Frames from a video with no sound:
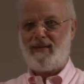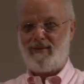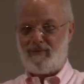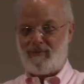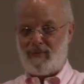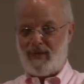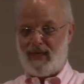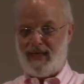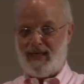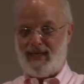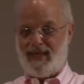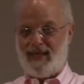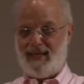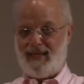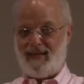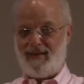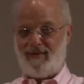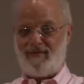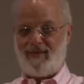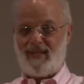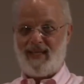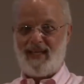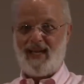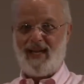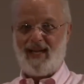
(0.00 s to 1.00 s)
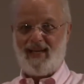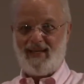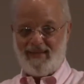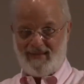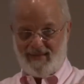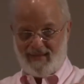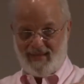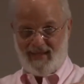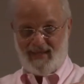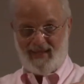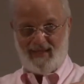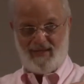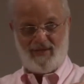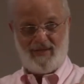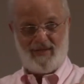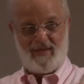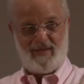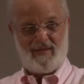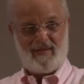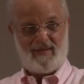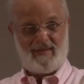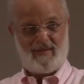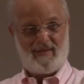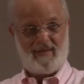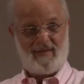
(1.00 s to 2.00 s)
the waning of the ice
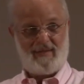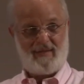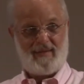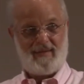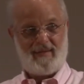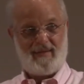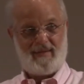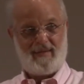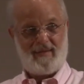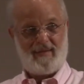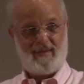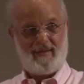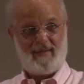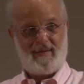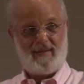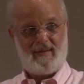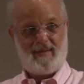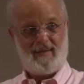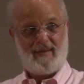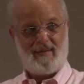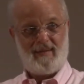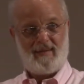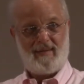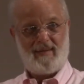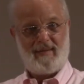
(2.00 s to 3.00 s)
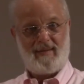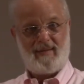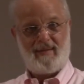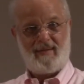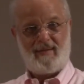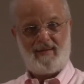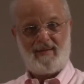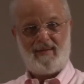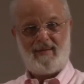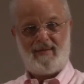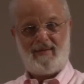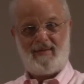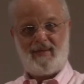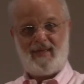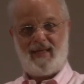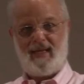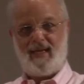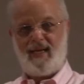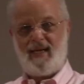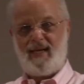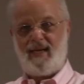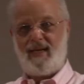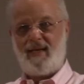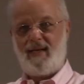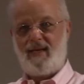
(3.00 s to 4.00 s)
ages.
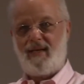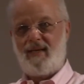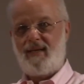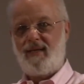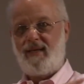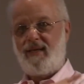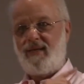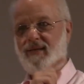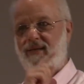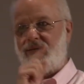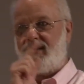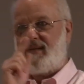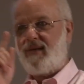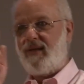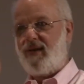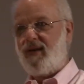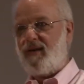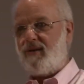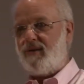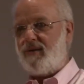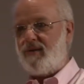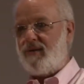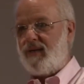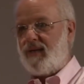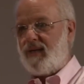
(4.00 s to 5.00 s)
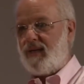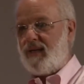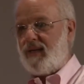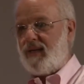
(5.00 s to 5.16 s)
Okay, so